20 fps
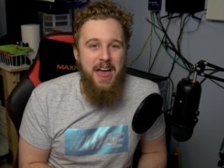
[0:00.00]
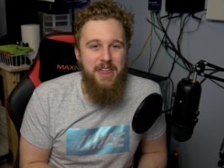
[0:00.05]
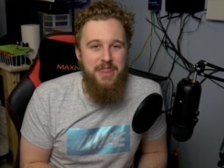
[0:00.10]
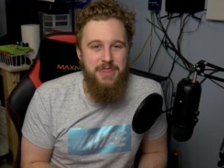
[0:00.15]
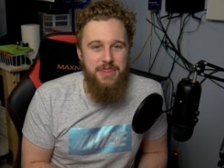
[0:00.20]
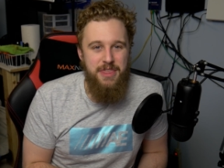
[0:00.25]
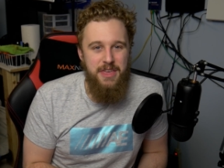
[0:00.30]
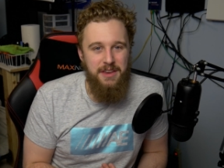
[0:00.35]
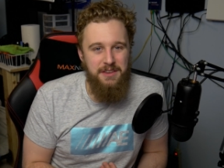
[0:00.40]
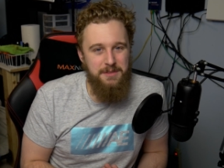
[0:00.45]

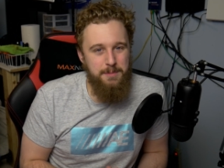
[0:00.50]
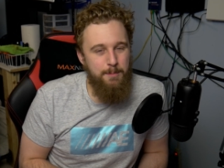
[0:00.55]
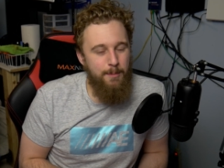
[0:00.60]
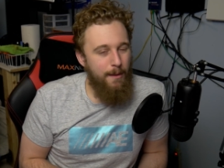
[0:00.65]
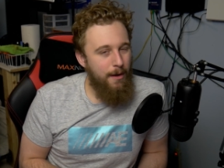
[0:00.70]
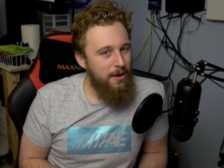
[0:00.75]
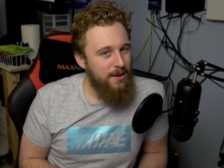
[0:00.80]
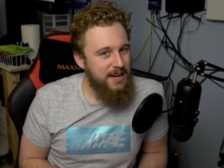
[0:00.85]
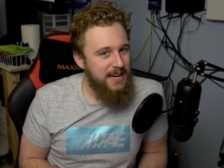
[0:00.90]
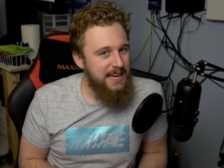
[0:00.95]
this
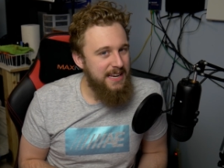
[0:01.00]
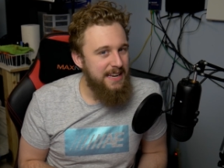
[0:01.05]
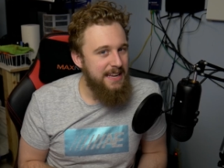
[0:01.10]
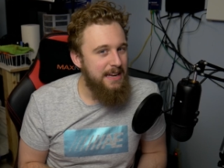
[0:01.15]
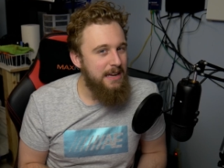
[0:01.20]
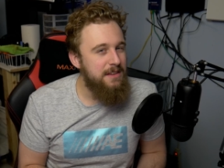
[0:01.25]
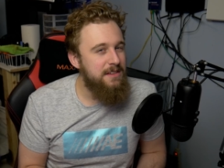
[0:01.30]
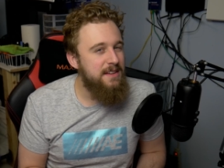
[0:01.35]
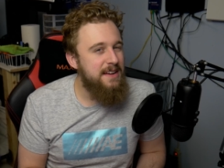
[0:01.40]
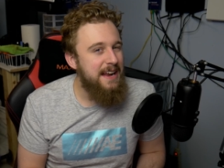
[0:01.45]
market
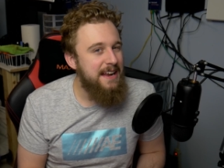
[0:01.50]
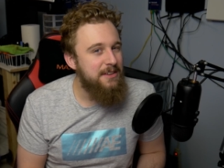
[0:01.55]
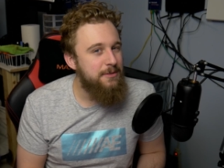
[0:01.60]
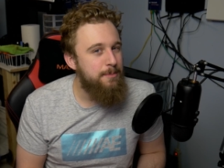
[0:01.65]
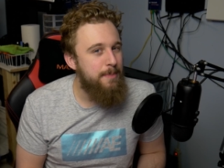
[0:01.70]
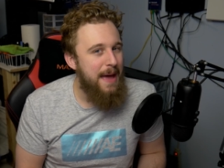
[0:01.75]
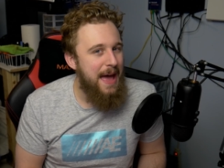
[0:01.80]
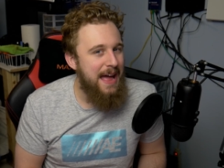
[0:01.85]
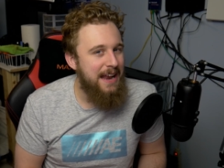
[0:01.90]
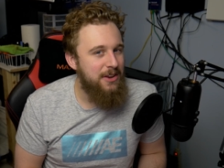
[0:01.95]
isn't as
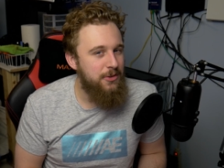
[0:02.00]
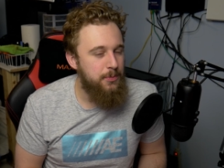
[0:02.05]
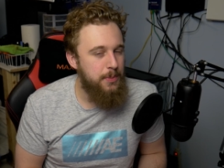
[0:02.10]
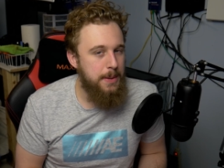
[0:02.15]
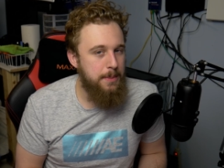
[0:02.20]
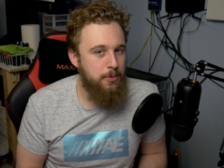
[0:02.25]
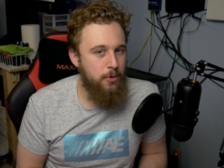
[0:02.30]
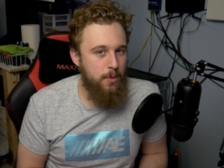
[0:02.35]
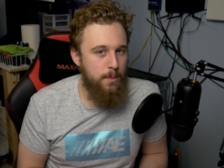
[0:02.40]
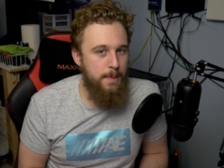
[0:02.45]
bad as
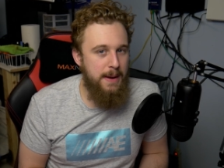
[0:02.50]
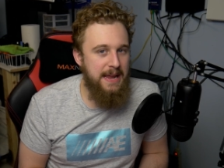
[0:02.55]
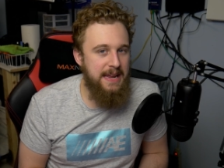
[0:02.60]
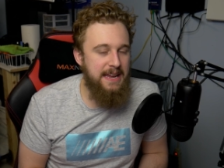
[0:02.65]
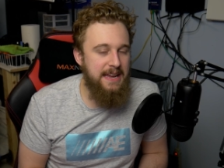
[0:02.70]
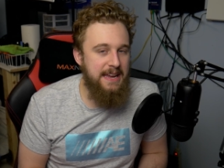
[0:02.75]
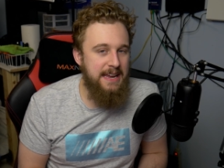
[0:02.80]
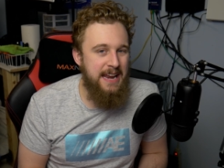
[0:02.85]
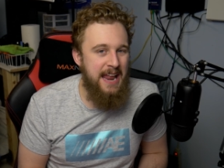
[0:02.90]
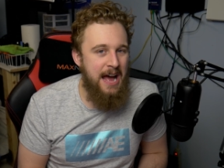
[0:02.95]
people are
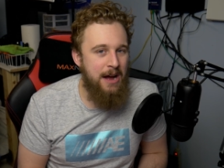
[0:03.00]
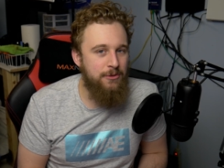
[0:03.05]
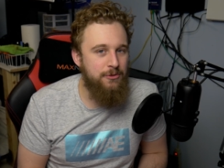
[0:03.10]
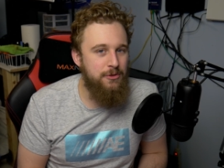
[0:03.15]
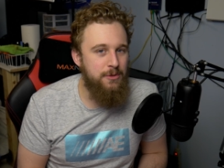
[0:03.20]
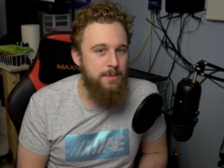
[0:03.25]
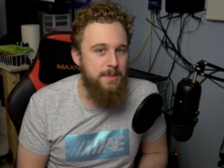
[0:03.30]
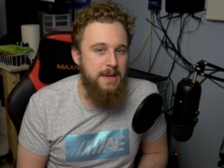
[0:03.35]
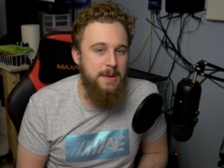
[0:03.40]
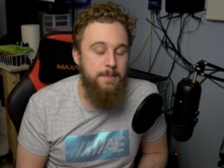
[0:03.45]
making it
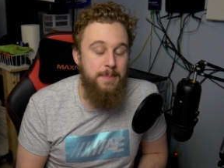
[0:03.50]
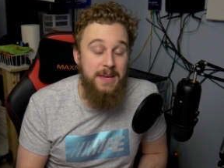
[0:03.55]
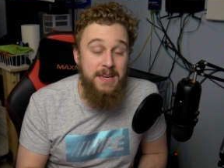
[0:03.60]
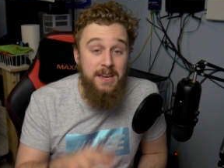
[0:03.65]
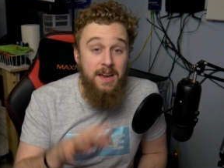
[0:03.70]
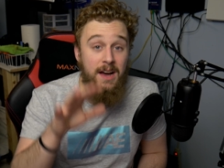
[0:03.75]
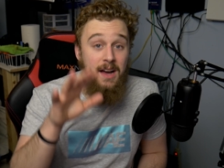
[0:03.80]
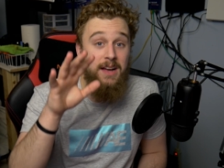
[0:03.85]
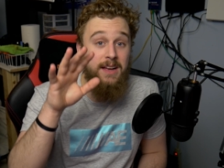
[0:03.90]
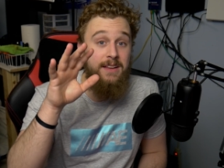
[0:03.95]
out to be
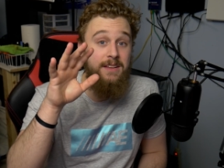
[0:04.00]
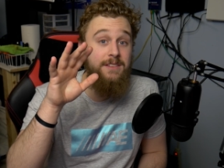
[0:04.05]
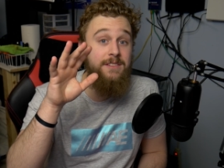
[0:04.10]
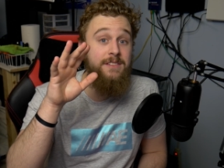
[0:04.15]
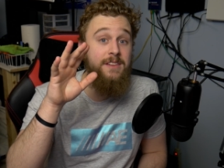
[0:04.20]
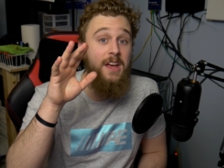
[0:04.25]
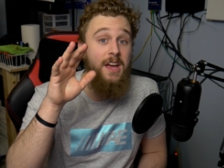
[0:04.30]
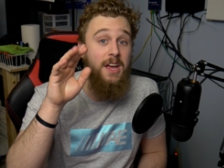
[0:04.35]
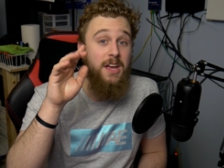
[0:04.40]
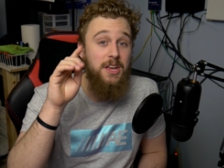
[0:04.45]

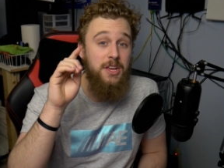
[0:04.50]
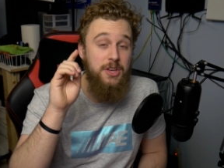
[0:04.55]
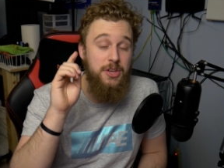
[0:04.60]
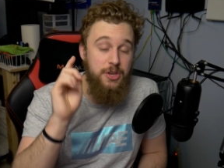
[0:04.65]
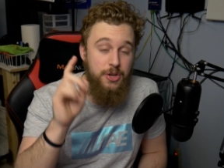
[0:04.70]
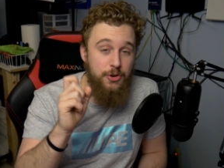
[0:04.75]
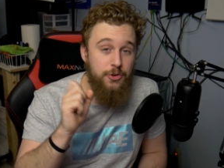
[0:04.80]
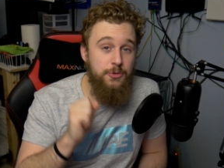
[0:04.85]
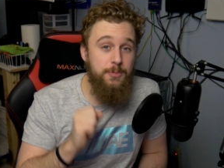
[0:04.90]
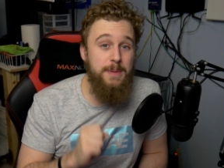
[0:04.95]
because
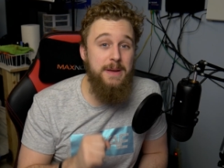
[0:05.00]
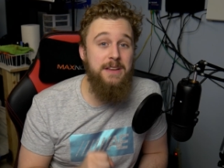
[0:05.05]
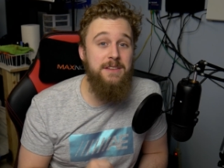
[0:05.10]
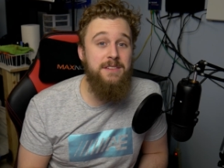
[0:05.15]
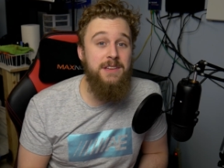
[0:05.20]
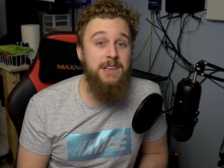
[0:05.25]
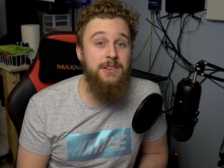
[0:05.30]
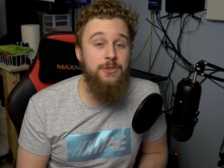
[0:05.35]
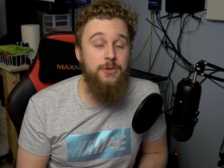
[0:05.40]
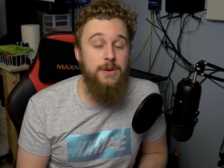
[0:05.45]
used
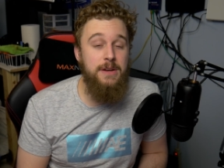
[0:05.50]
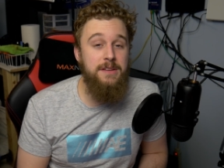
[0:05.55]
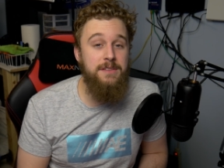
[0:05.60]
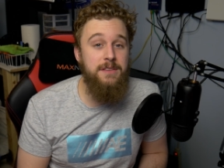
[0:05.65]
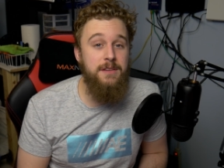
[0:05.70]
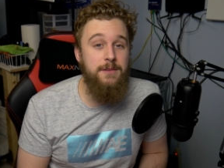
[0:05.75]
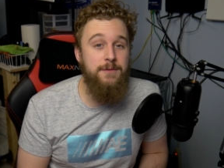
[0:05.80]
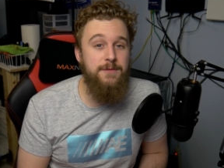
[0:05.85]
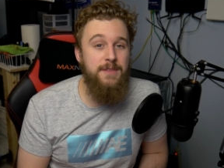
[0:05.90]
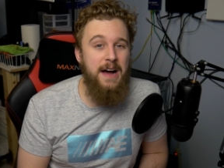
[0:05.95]
PCs are
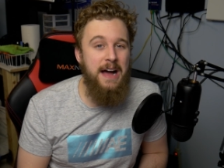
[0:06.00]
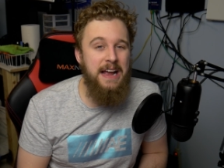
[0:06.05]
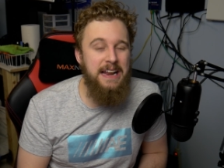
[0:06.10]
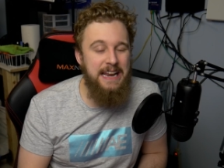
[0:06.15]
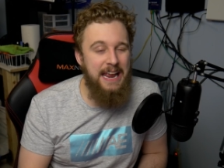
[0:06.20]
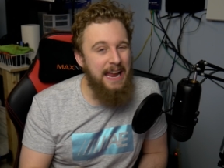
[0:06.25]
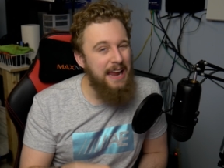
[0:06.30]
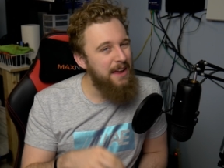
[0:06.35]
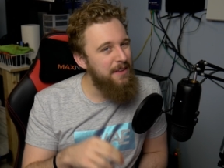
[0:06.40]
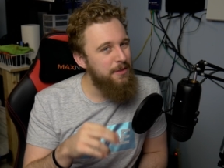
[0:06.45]
easy to
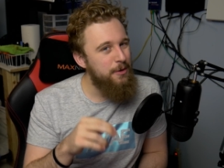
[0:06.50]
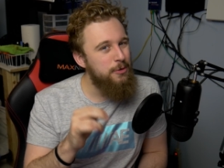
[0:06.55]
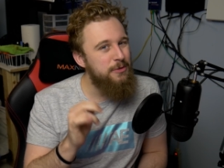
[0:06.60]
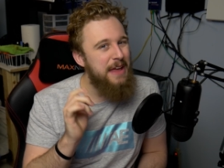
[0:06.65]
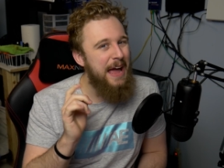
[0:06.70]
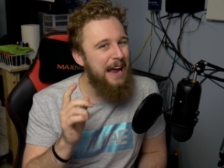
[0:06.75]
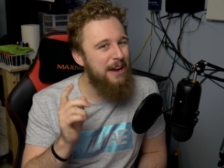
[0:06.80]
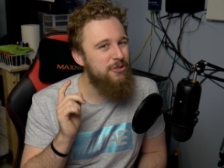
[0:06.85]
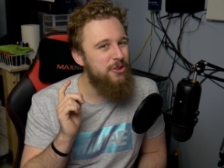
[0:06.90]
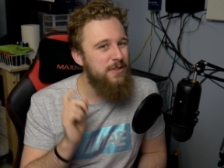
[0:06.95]
find and
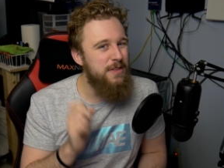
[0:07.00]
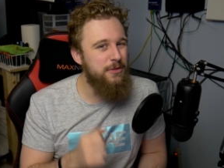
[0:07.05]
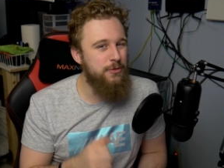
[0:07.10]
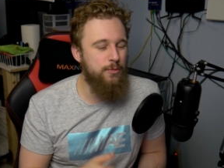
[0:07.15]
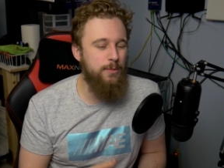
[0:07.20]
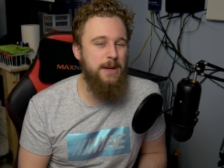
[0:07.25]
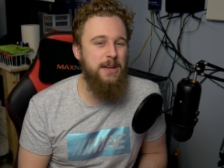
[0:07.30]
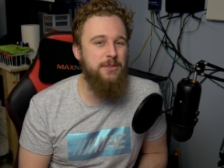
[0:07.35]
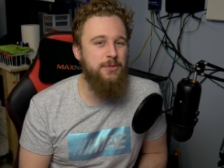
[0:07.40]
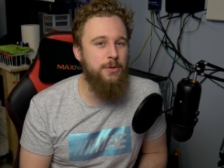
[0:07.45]
there's actually
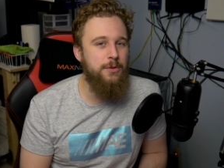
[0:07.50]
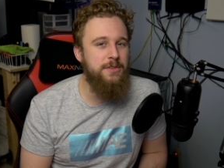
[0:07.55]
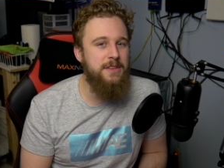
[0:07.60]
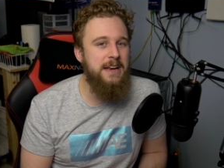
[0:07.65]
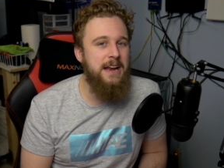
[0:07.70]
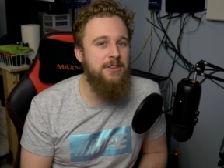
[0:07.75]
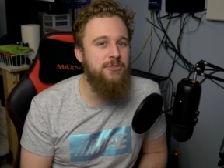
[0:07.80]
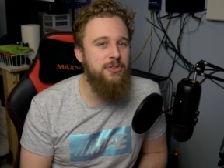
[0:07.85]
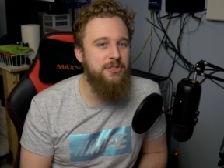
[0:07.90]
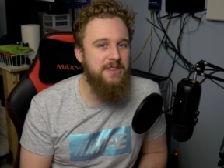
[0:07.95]
this resource
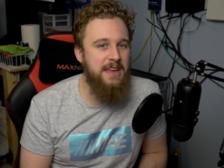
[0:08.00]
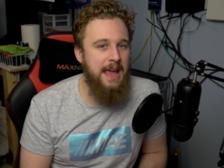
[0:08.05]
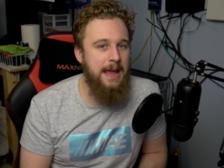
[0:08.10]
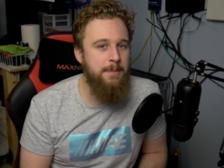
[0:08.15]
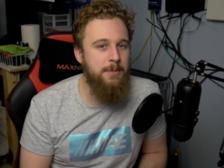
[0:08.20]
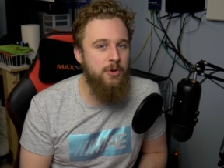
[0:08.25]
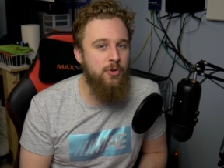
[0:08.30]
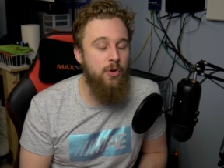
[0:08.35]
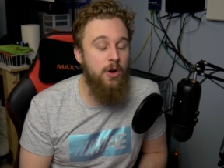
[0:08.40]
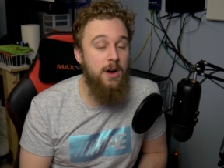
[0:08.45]
that I just
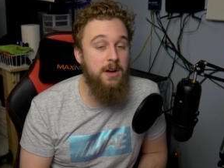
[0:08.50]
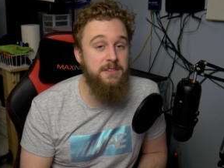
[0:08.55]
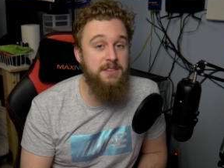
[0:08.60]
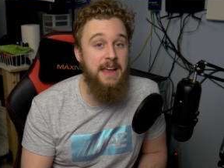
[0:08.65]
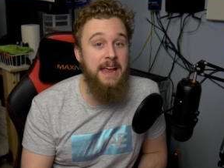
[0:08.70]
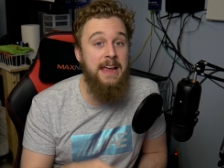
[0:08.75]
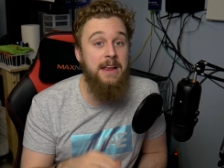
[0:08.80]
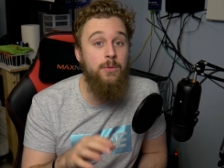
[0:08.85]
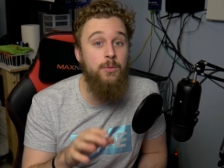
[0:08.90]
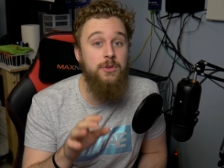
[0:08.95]
came across
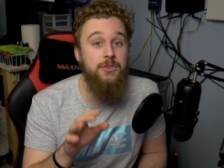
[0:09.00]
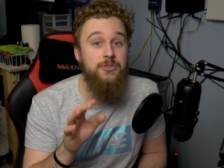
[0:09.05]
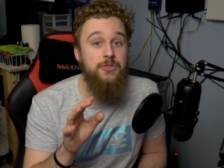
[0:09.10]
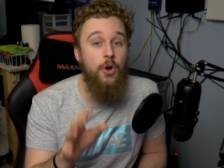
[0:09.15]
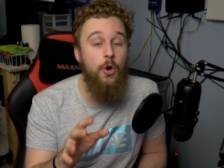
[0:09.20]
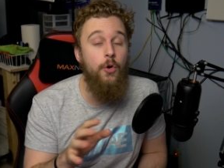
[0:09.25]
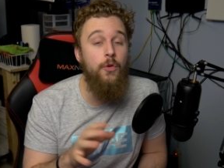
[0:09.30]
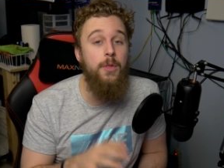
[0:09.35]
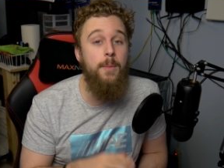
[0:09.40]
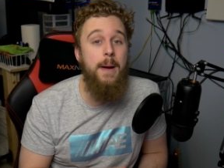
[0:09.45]
and was
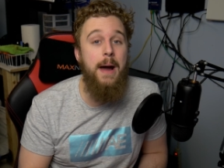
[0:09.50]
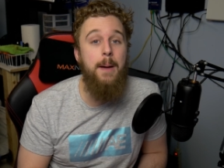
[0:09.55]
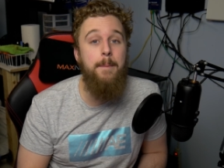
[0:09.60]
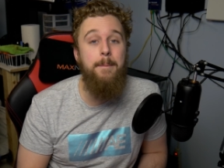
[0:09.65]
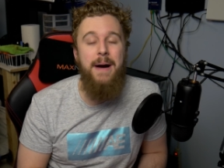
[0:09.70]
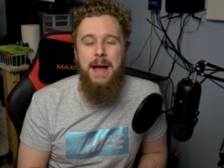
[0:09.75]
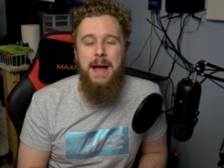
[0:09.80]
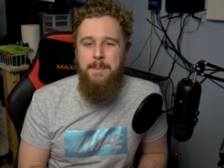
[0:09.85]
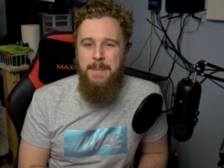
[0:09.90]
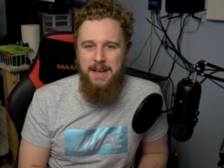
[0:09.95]
told
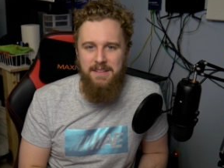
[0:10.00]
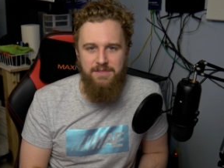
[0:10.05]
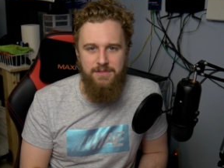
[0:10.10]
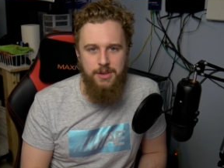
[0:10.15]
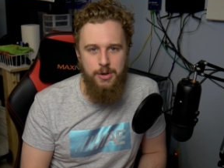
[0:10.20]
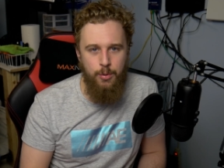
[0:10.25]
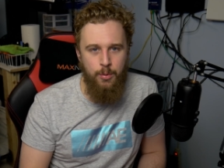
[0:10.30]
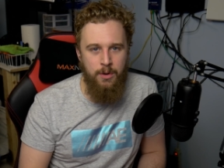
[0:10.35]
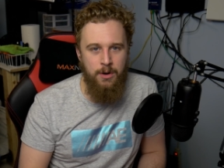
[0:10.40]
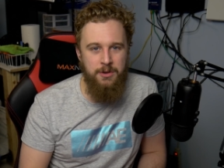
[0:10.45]
about by my
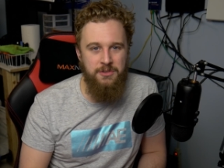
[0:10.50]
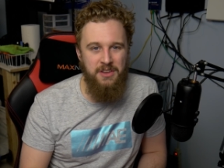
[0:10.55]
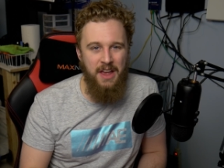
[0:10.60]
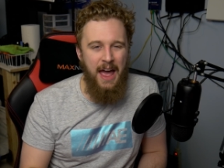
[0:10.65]
viewers